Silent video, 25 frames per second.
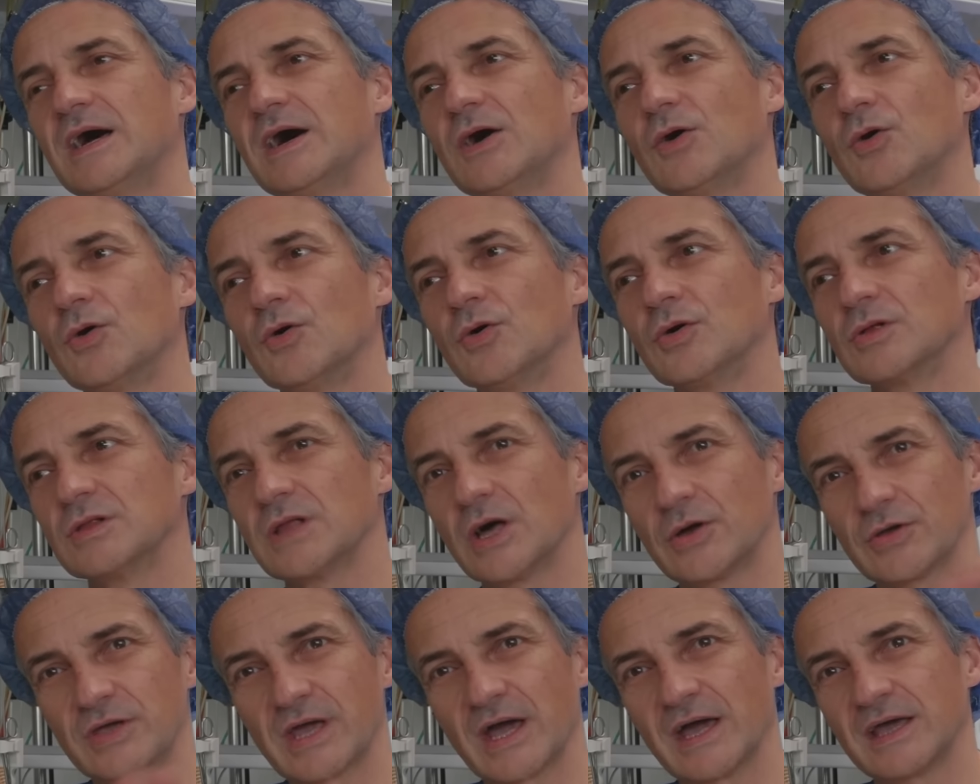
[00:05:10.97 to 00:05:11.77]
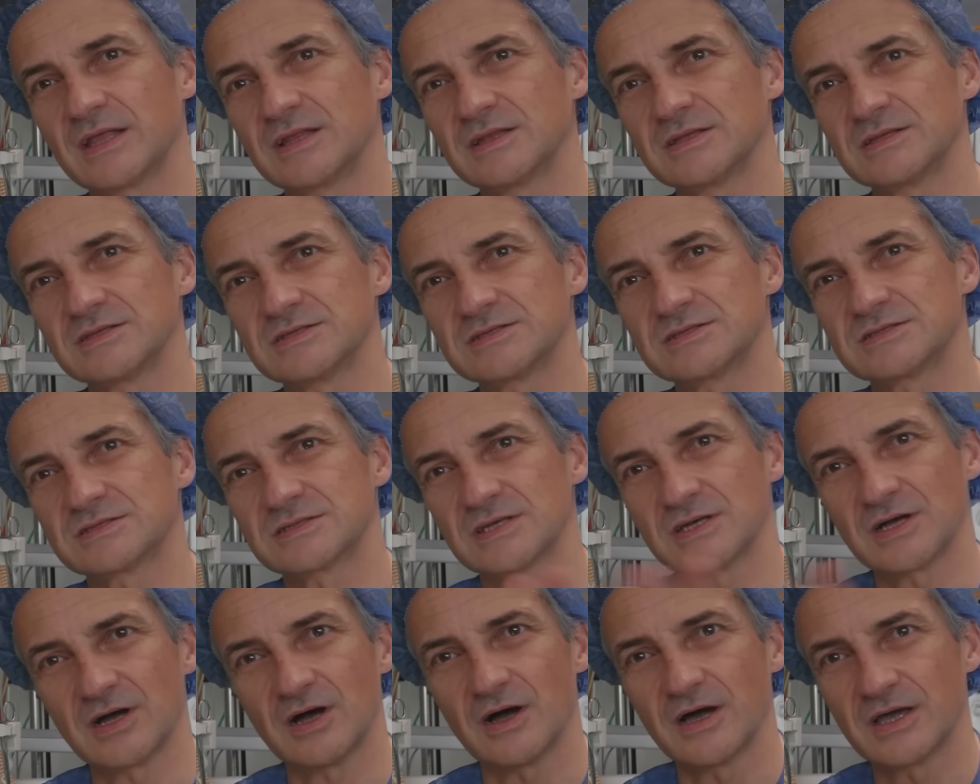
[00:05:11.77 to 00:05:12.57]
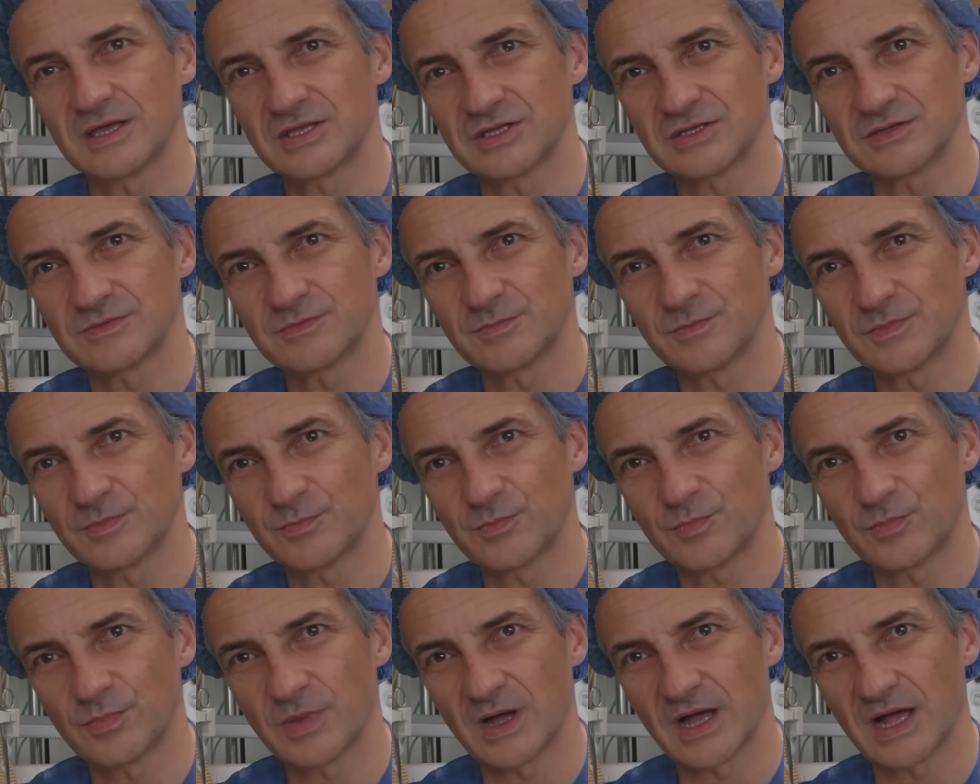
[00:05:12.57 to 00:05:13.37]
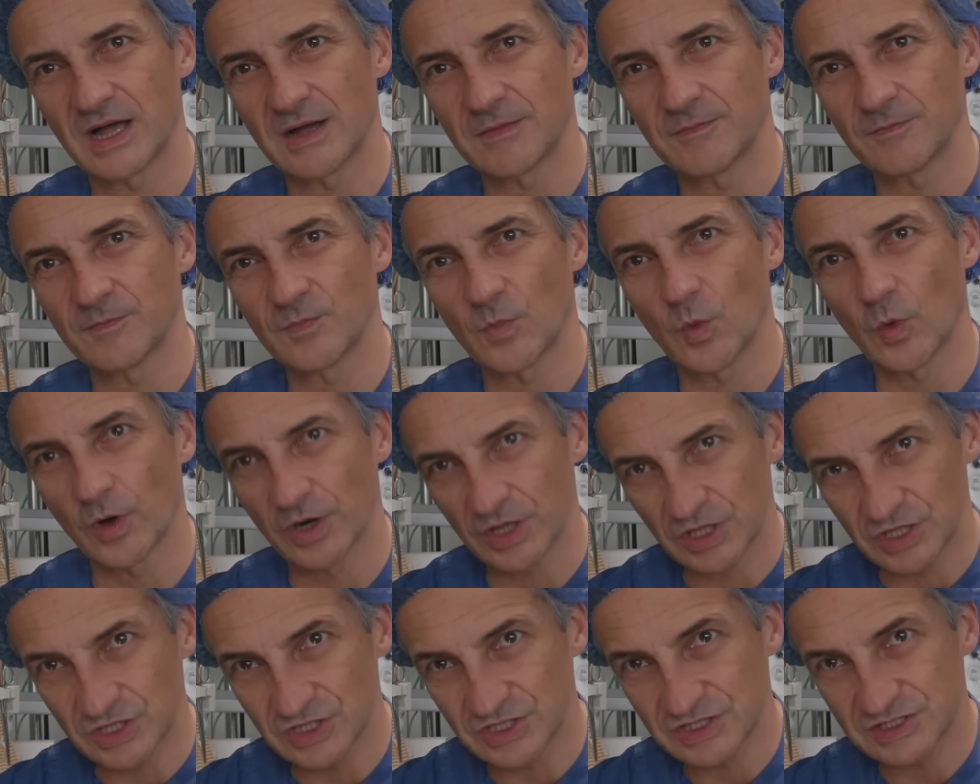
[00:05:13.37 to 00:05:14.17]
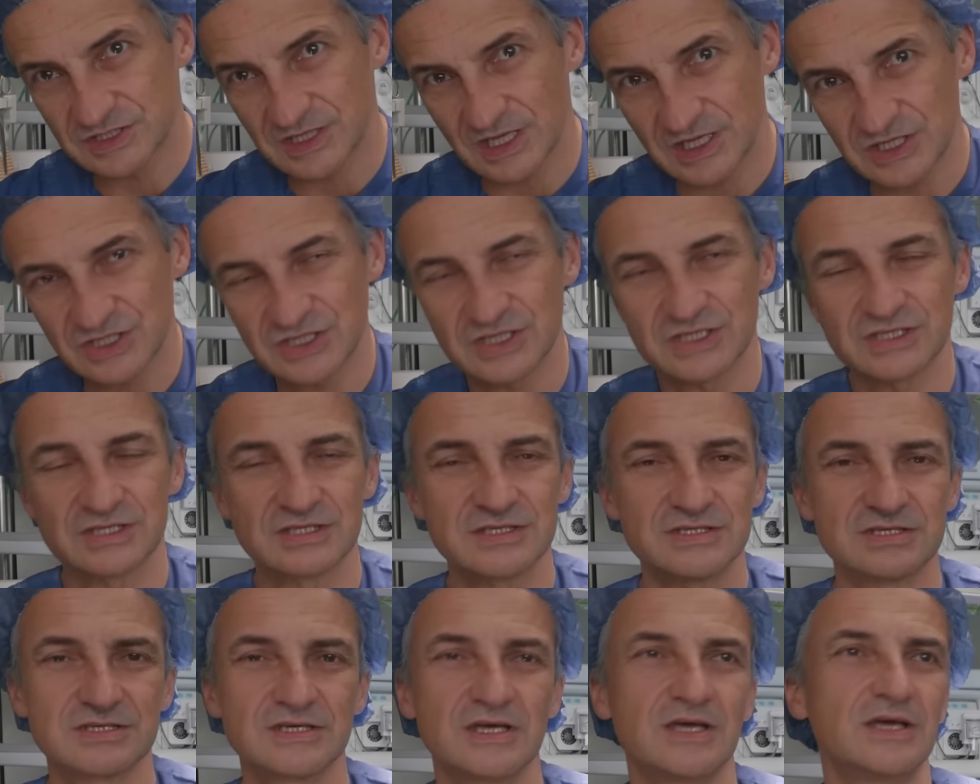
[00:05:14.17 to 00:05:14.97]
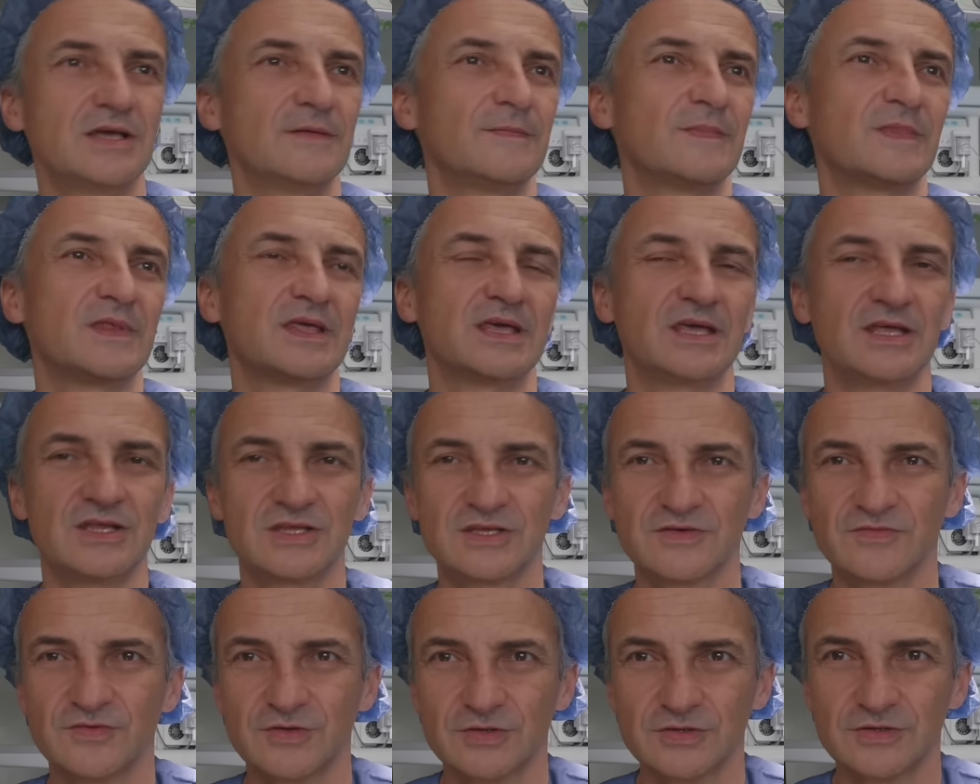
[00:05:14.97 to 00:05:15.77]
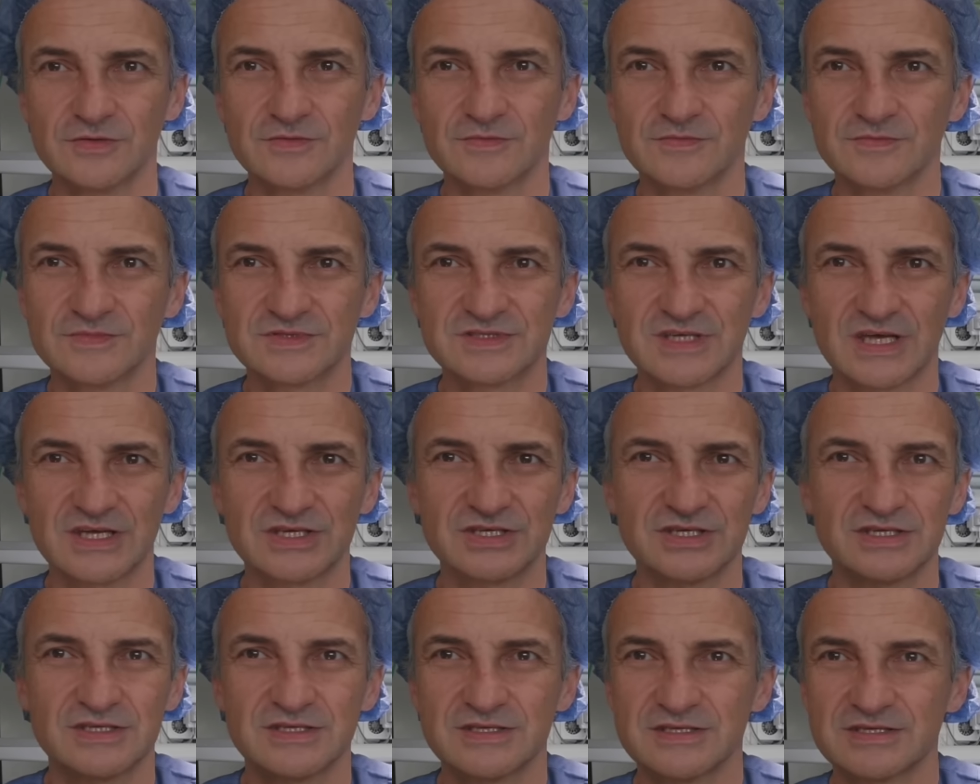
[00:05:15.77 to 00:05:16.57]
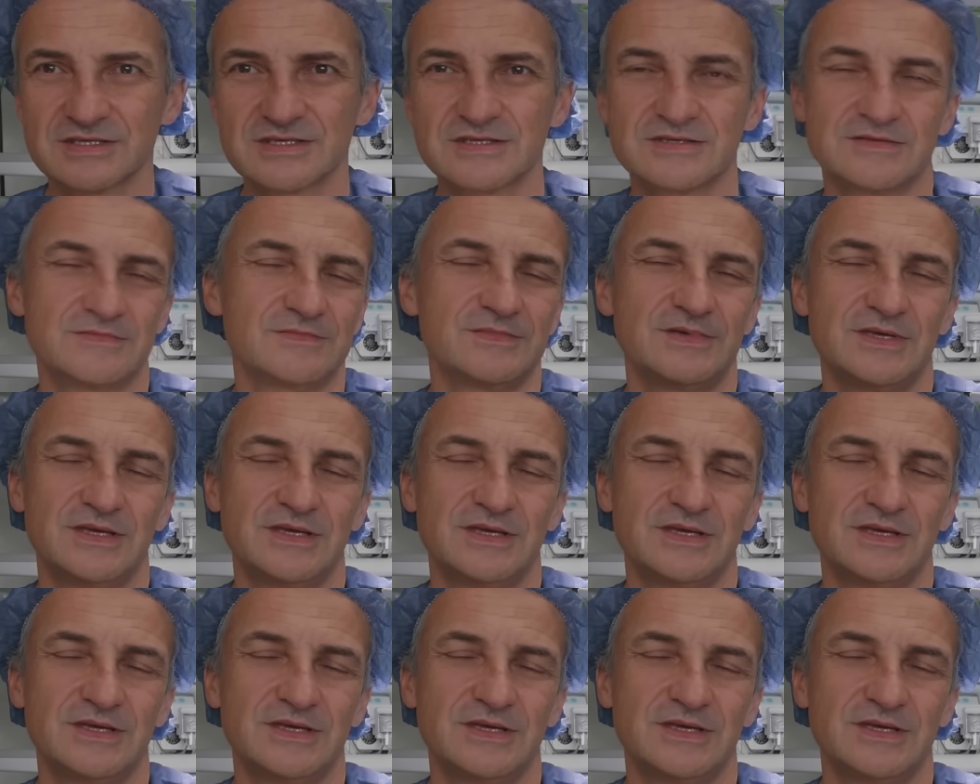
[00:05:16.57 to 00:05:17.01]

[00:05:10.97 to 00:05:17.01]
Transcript: or low cadence, high um, wattage sessions, interval sessions.